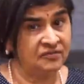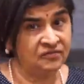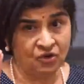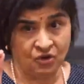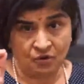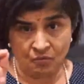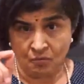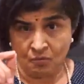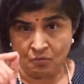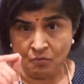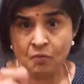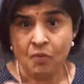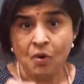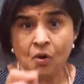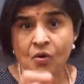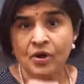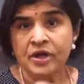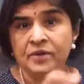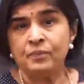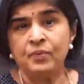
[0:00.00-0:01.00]
if not
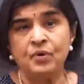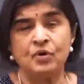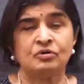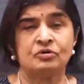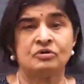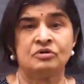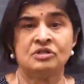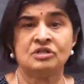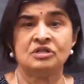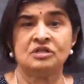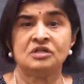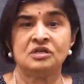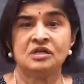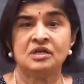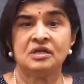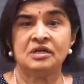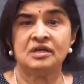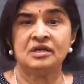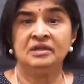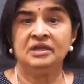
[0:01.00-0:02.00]
more important,
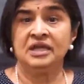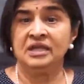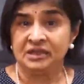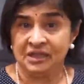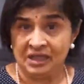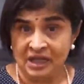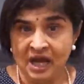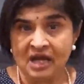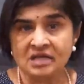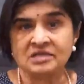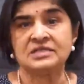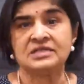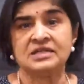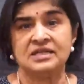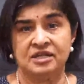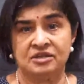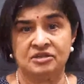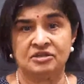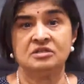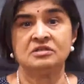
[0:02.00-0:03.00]
than the
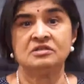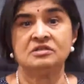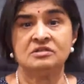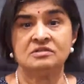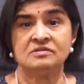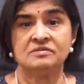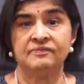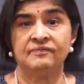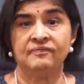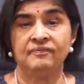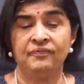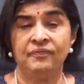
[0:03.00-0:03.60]
last elections.